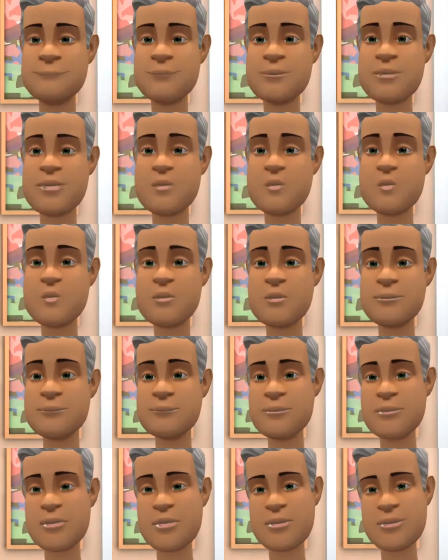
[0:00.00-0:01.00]
You know,
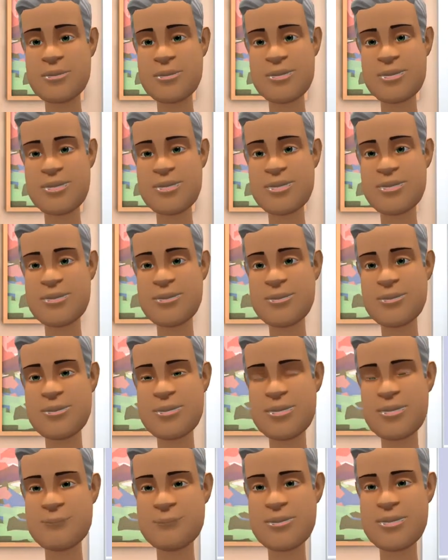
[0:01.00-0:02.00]
there is one thing
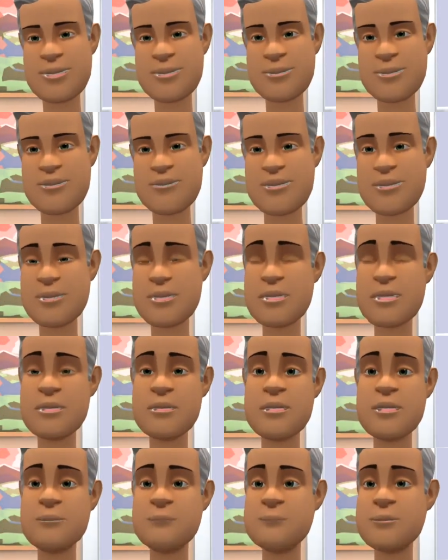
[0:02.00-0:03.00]
that makes everyone
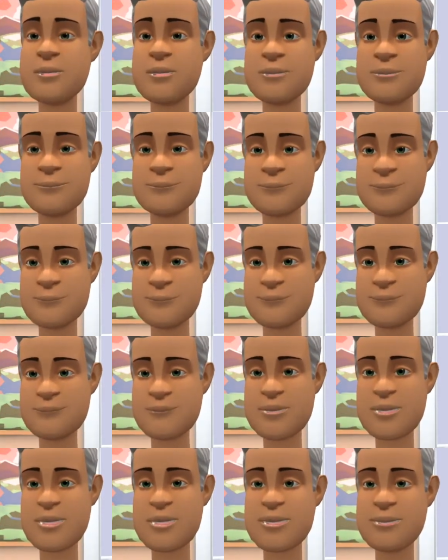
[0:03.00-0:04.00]
happy.
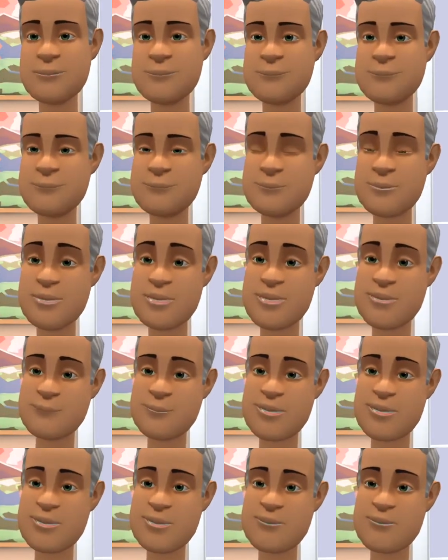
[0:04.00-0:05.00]
Food. And
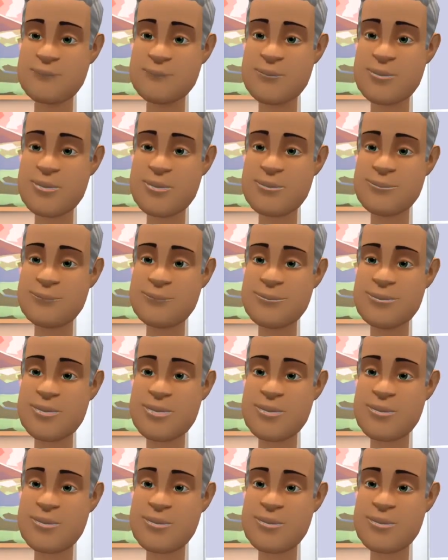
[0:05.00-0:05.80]
believe me, there